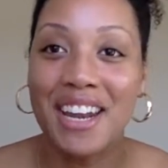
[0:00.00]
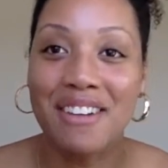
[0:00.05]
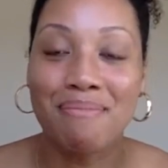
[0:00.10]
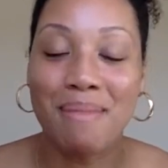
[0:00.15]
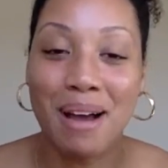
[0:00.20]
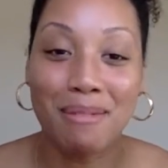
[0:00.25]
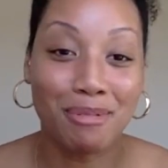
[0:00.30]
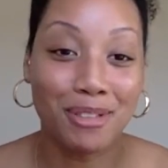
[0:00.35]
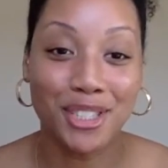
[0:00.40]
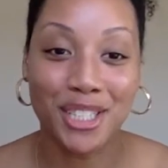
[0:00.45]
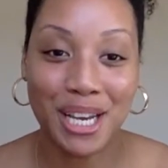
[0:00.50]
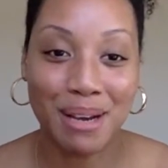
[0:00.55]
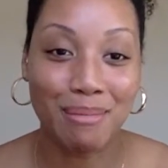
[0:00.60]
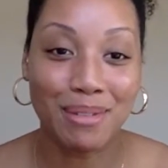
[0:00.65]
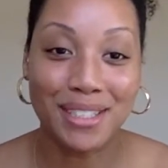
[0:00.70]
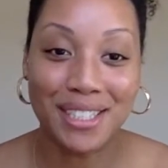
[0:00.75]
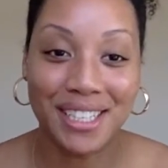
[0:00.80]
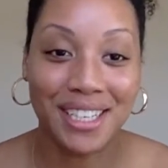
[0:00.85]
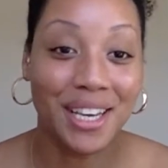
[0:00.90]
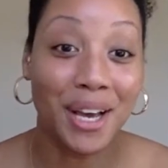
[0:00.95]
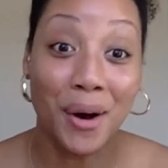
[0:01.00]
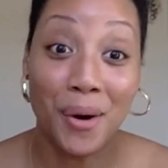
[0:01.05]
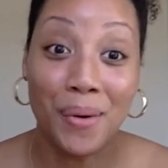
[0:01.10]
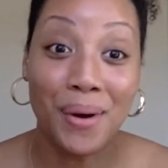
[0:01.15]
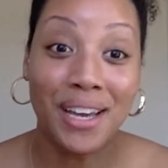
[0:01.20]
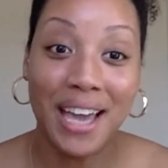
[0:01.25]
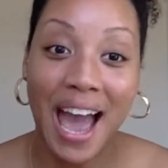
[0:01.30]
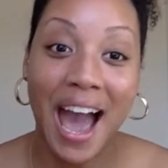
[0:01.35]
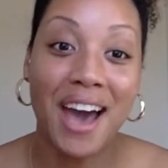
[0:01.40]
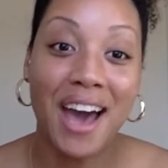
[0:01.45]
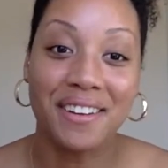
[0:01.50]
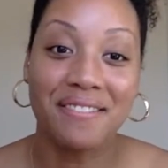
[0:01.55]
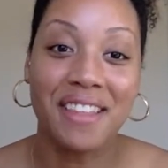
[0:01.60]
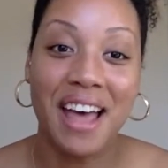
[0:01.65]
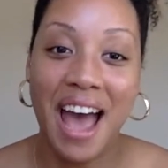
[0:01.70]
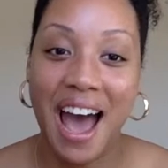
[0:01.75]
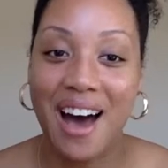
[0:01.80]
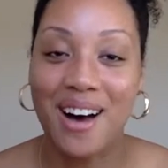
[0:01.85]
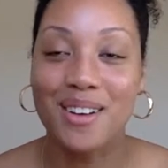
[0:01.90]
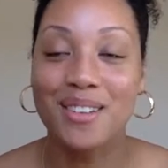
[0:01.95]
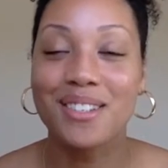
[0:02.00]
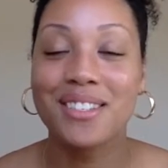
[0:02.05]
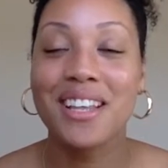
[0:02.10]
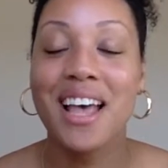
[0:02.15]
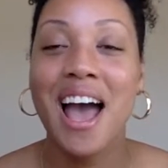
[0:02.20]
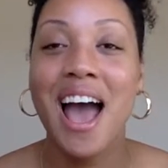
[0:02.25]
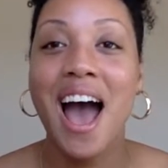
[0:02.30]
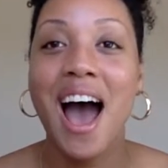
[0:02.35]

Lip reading: my pajamas and going out of the house.